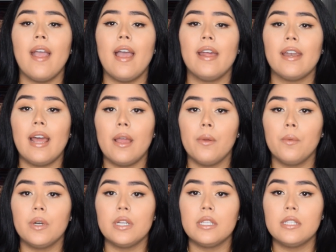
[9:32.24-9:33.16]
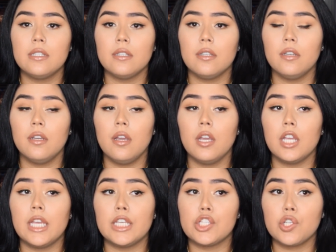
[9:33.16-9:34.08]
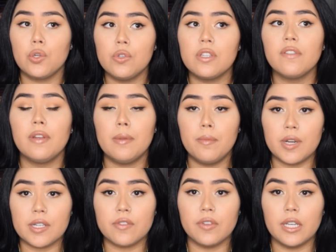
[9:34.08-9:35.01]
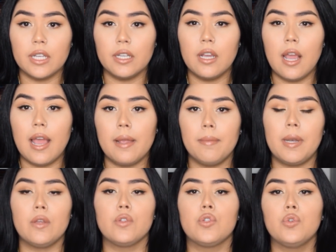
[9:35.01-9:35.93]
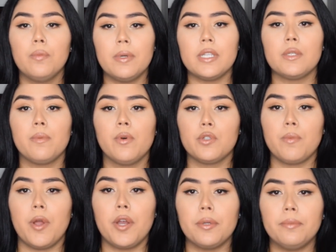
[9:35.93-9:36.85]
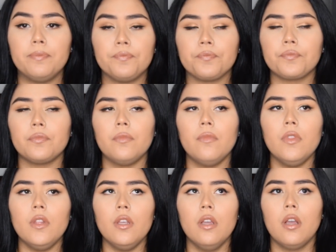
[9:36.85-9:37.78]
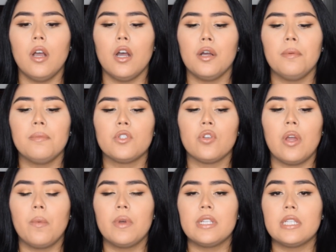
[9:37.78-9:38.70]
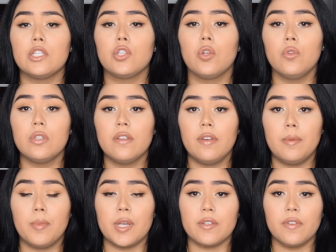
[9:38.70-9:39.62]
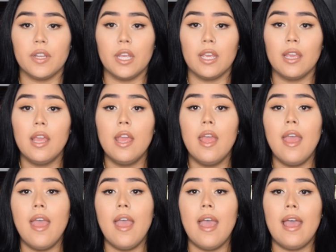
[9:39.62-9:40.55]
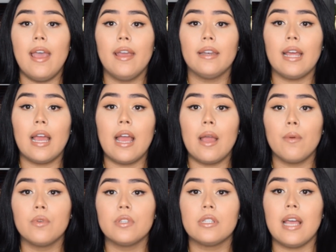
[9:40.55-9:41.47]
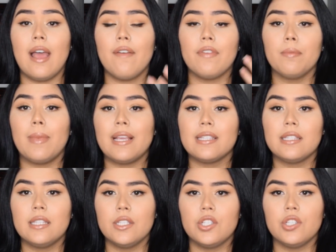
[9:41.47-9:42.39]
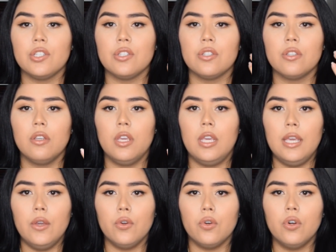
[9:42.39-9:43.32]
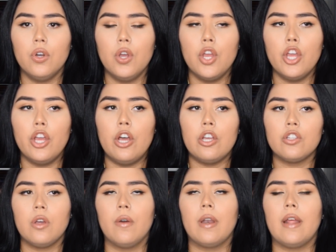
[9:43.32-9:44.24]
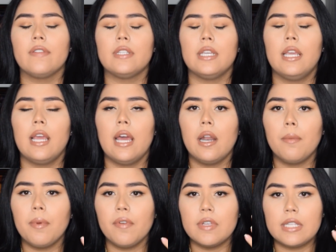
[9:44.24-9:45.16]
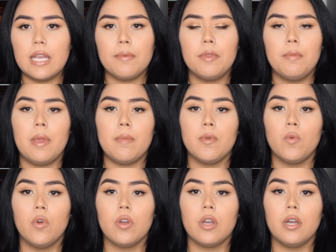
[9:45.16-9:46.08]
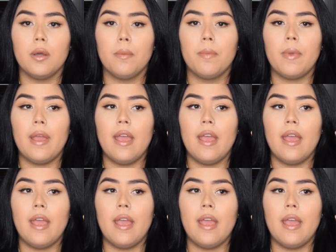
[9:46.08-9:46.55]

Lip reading: And I was exclusively breastfeeding. I am now 2 months postpartum. So I was exclusively breastfeeding, and I was having my stitches heal. So I would have to get up every time the baby woke up